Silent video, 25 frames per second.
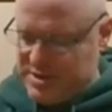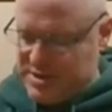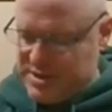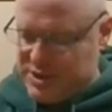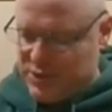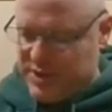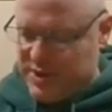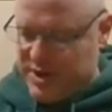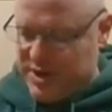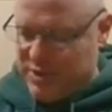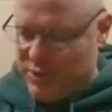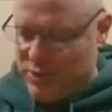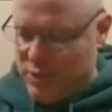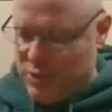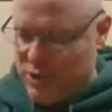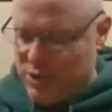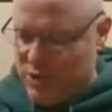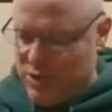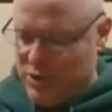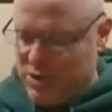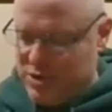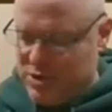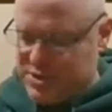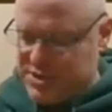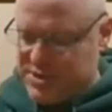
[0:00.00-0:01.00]
So in other
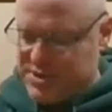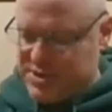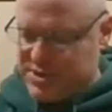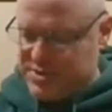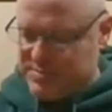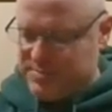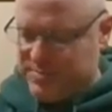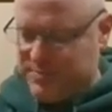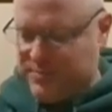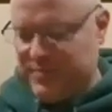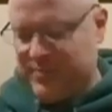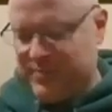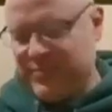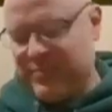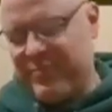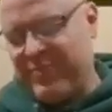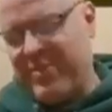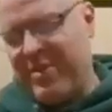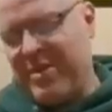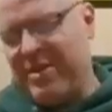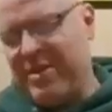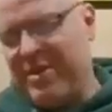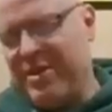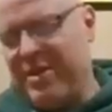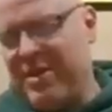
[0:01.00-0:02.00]
words,
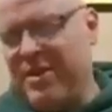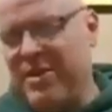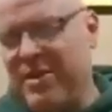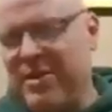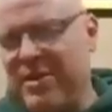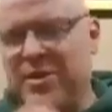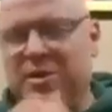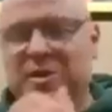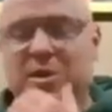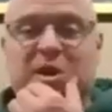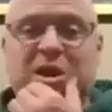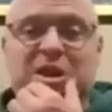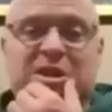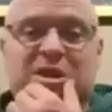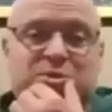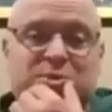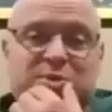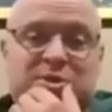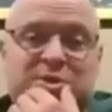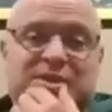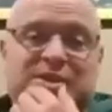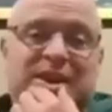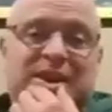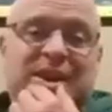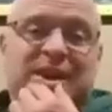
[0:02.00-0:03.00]

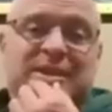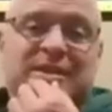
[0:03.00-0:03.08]
as we